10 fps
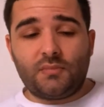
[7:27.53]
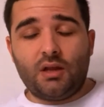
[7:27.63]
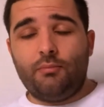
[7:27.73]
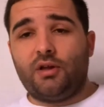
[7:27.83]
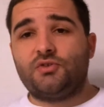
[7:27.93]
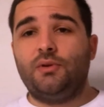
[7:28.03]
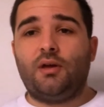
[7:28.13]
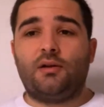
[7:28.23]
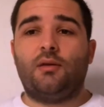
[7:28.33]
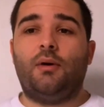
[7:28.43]
because we
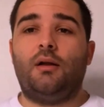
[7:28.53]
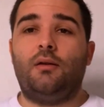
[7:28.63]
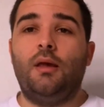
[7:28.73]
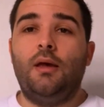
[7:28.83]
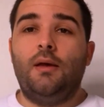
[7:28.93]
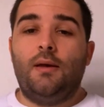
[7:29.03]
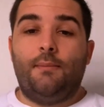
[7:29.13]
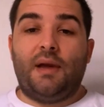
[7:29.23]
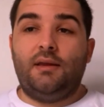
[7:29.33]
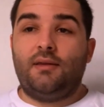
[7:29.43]
talked about it
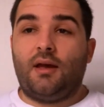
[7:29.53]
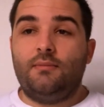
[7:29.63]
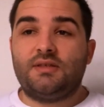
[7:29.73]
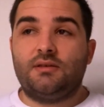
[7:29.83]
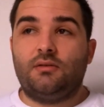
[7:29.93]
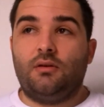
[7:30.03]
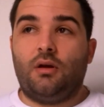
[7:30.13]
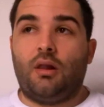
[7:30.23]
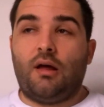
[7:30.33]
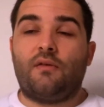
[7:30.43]
many times,
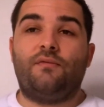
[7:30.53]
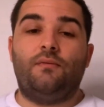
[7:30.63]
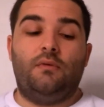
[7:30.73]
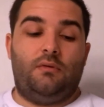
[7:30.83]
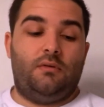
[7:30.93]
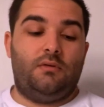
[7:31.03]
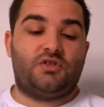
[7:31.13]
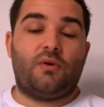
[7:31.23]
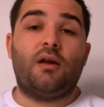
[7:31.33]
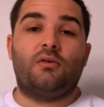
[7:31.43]
a lot of
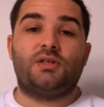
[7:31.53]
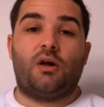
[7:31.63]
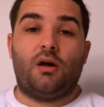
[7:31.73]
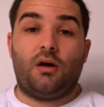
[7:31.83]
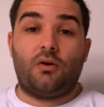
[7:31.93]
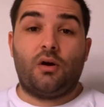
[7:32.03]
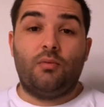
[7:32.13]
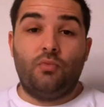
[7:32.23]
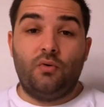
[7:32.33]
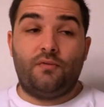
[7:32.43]
strikers are going to
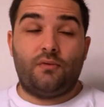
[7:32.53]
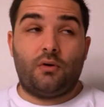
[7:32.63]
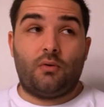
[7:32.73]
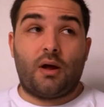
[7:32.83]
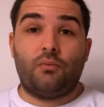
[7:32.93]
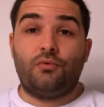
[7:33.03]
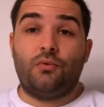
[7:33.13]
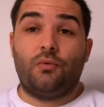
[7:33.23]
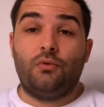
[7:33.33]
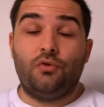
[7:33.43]
move
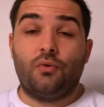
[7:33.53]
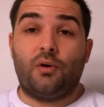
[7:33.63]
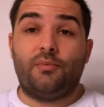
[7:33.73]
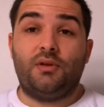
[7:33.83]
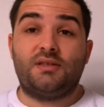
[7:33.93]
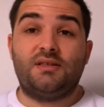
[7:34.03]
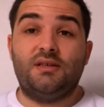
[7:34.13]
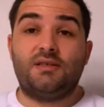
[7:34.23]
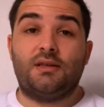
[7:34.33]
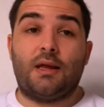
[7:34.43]
around Europe this
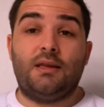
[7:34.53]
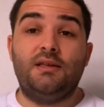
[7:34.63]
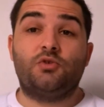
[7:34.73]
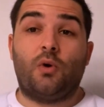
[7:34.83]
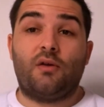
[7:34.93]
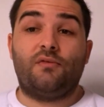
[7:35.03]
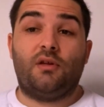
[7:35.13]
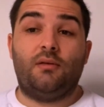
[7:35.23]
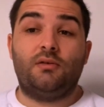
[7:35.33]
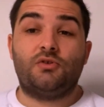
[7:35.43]
season, and he's one of
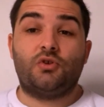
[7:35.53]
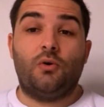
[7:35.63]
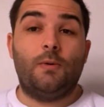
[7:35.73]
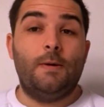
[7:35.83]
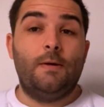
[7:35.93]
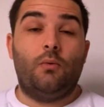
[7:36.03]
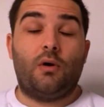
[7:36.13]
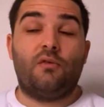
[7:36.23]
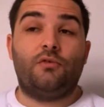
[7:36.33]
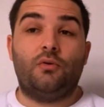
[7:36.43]
them. So
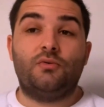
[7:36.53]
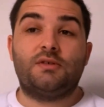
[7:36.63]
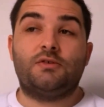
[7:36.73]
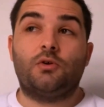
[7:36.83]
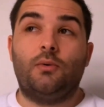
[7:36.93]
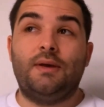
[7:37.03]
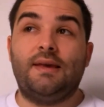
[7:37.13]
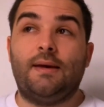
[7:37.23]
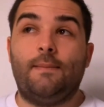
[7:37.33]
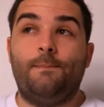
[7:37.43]
he
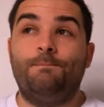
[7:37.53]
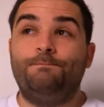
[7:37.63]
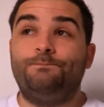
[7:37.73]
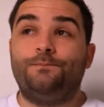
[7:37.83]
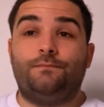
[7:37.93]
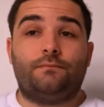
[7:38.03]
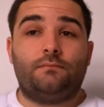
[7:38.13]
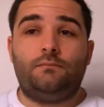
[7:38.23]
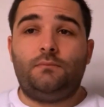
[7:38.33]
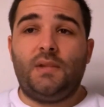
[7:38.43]
can
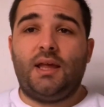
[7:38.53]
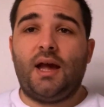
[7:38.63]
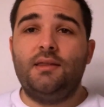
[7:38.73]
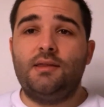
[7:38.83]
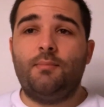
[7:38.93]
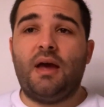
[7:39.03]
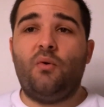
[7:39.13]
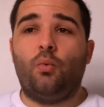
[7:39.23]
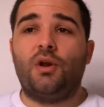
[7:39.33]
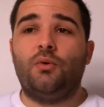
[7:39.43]
kind of demand
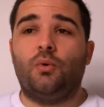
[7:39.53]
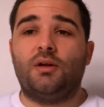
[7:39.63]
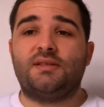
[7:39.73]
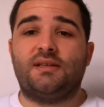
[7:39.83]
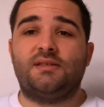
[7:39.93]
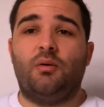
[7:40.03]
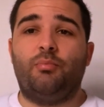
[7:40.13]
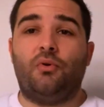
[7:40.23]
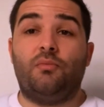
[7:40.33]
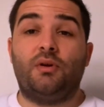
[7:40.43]
what he wants at some
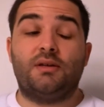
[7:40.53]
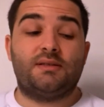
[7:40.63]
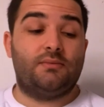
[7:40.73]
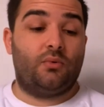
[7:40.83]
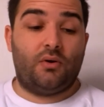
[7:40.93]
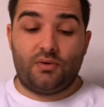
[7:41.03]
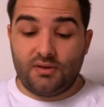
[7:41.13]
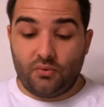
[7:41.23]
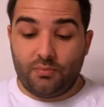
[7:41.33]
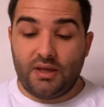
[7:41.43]
point, because, well, he
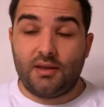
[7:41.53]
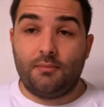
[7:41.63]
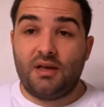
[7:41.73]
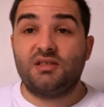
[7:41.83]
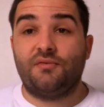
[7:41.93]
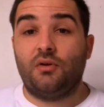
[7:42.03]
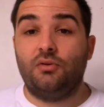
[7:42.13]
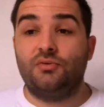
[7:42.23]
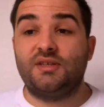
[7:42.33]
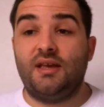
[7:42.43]
will be in the mix of all
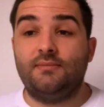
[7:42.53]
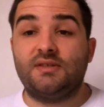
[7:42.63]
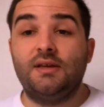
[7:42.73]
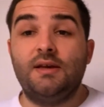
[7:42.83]
those names.